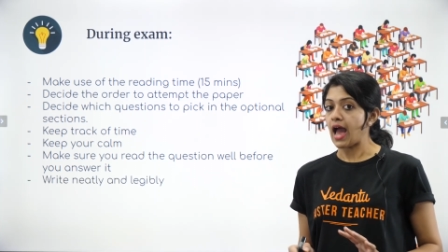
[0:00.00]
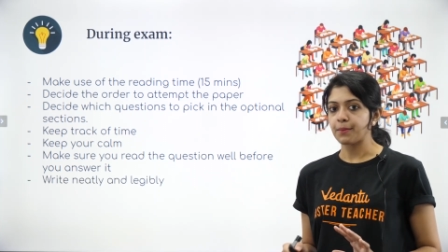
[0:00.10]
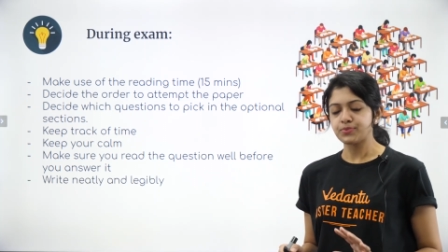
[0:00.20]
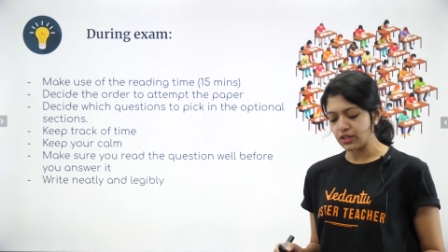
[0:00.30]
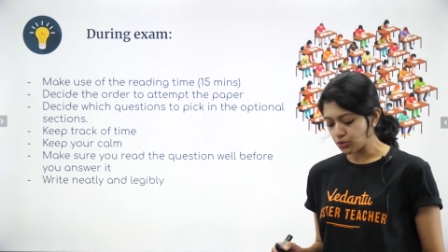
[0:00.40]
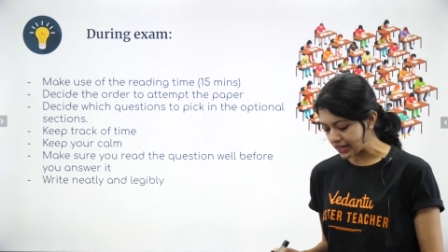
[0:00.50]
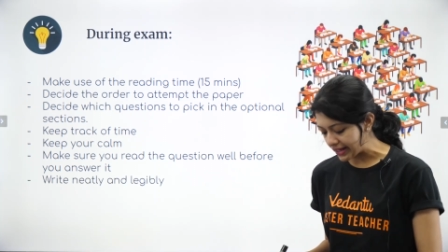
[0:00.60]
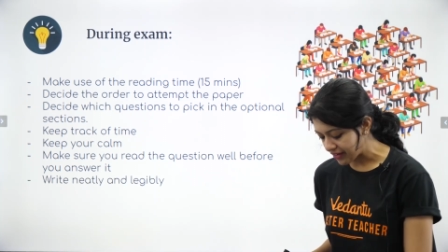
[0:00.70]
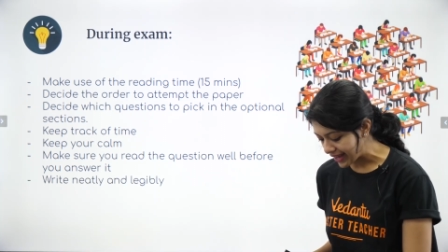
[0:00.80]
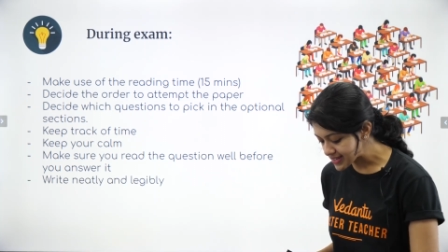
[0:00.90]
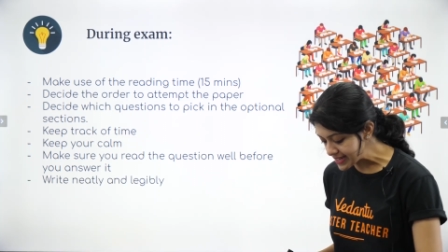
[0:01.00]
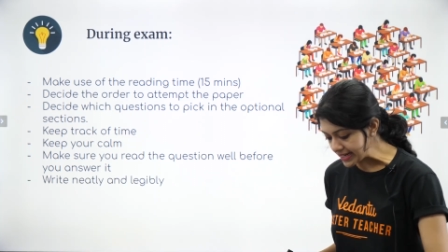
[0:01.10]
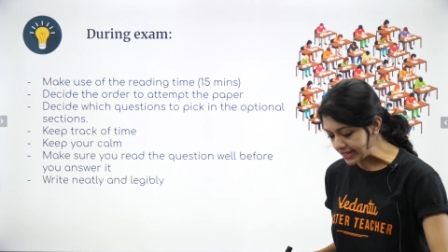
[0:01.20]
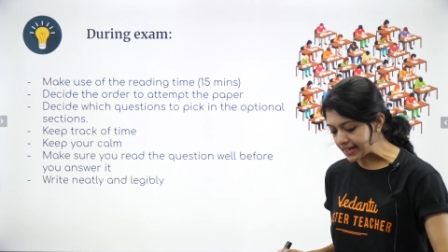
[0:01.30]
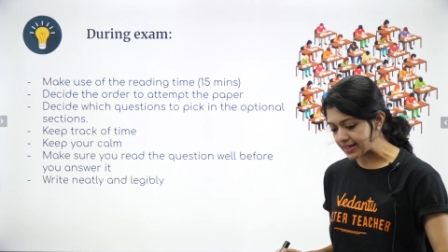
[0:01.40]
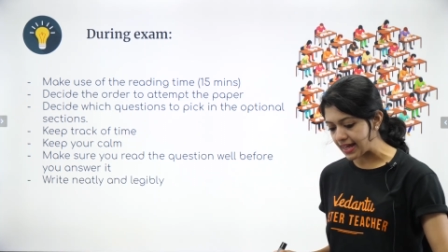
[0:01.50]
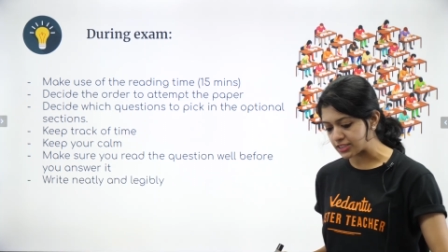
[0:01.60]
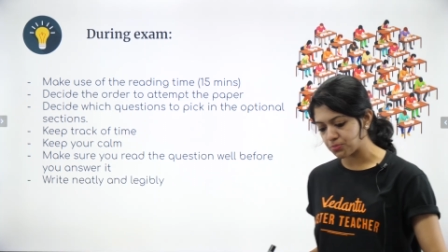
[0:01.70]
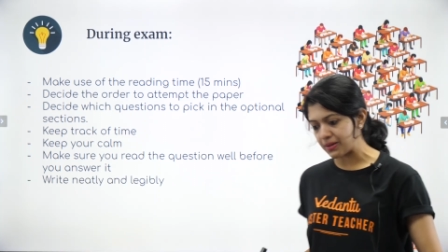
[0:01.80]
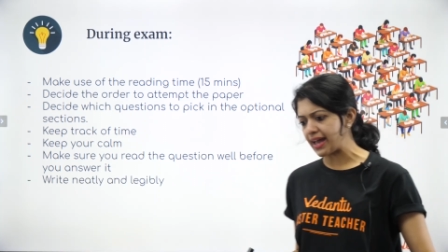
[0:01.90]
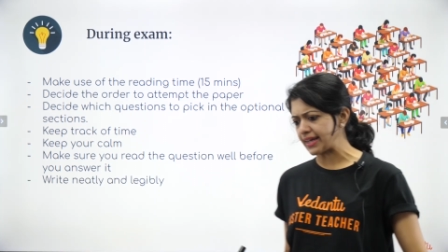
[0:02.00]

Absolutely, write neatly and legibly.